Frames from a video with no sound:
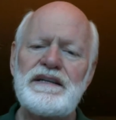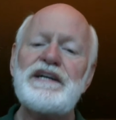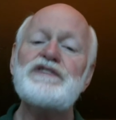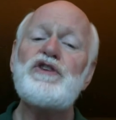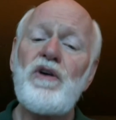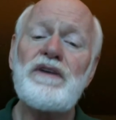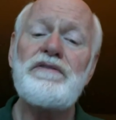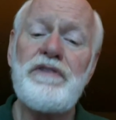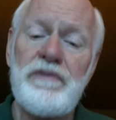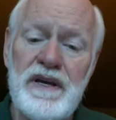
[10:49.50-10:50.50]
It's hard
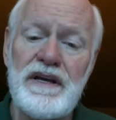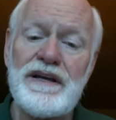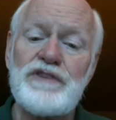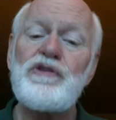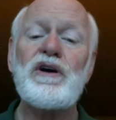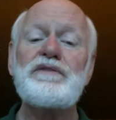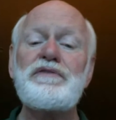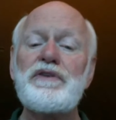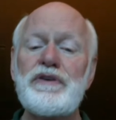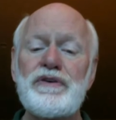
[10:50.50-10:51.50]
for me, it's hard
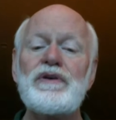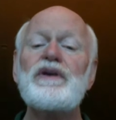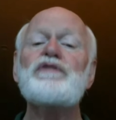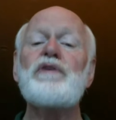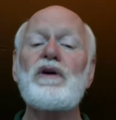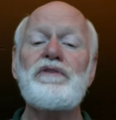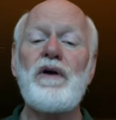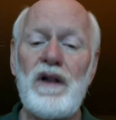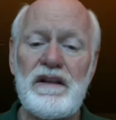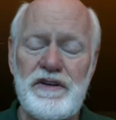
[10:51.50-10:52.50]
for you, it's hard for
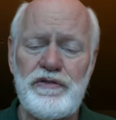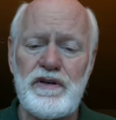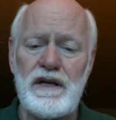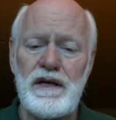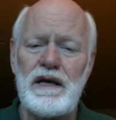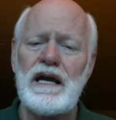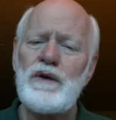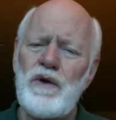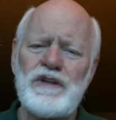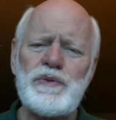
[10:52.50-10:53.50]
all of us.
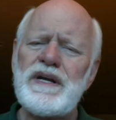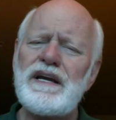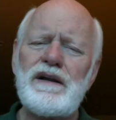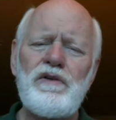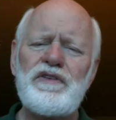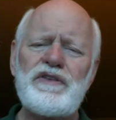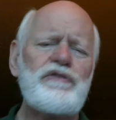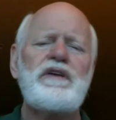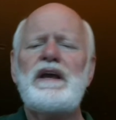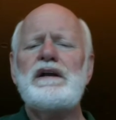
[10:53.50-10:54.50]
And once we get over
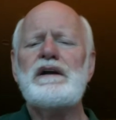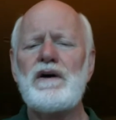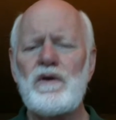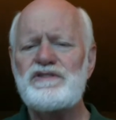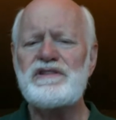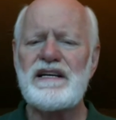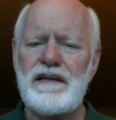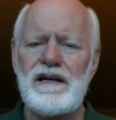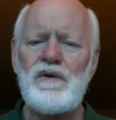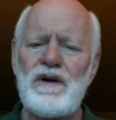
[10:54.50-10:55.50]
this ego and say,
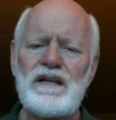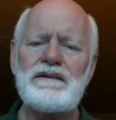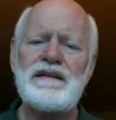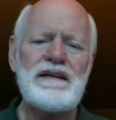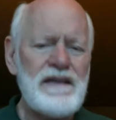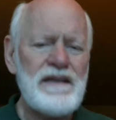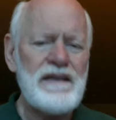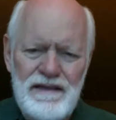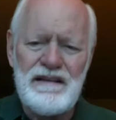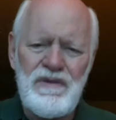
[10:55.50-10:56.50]
you know what,
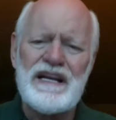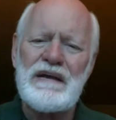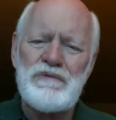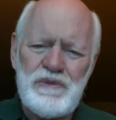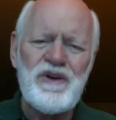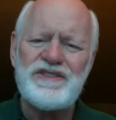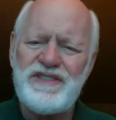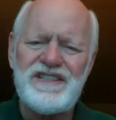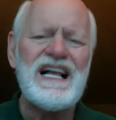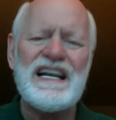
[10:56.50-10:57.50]
my name is
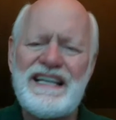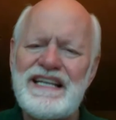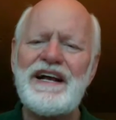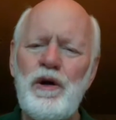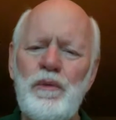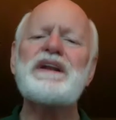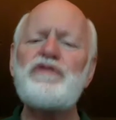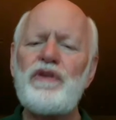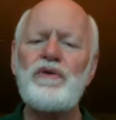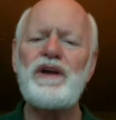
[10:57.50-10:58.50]
Marshall, I need help and
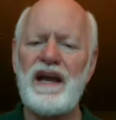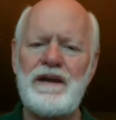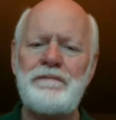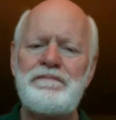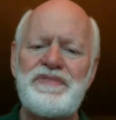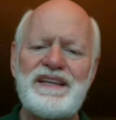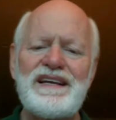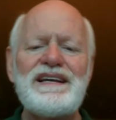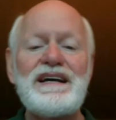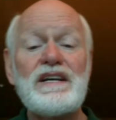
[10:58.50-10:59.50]
it's okay,
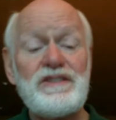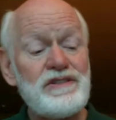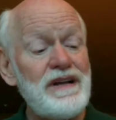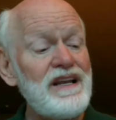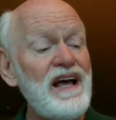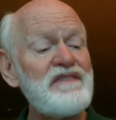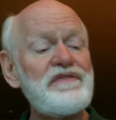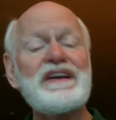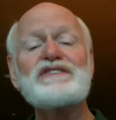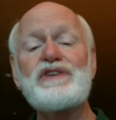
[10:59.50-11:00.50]

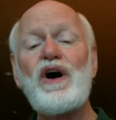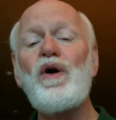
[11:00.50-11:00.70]
life gets a